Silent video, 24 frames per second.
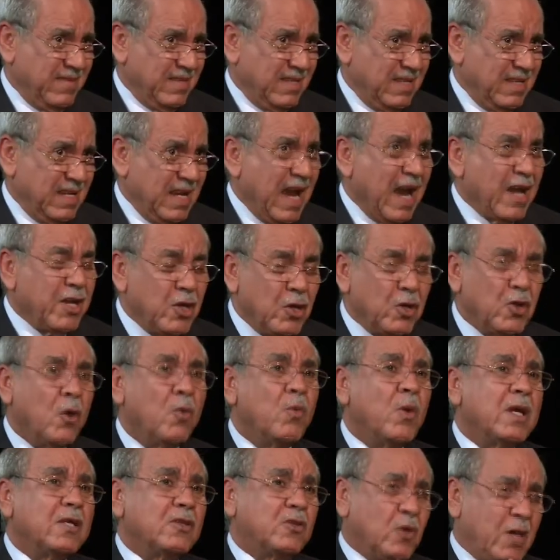You, would, you know
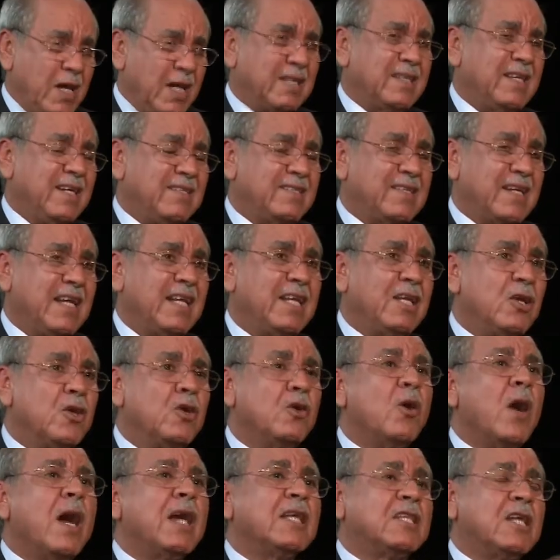what? To hug the Israeli. You
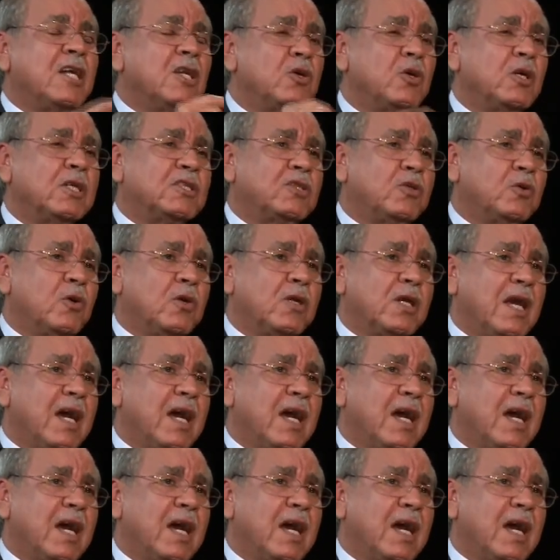know, I tell you a story.